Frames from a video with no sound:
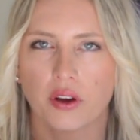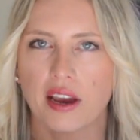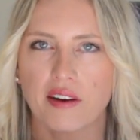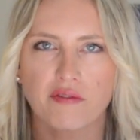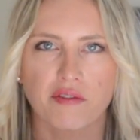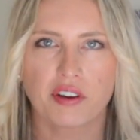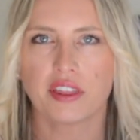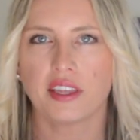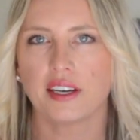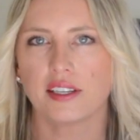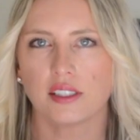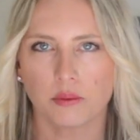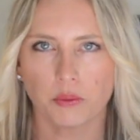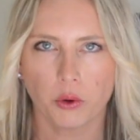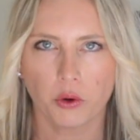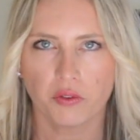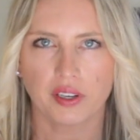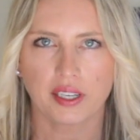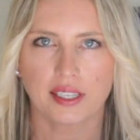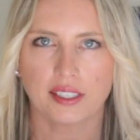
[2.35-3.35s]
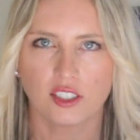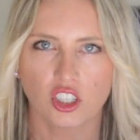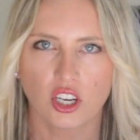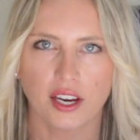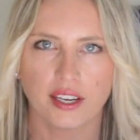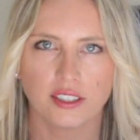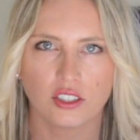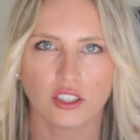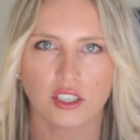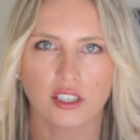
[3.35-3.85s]
everything's moving and
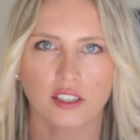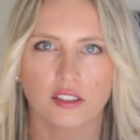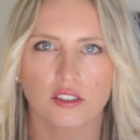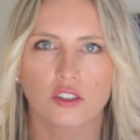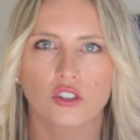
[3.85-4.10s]
changing.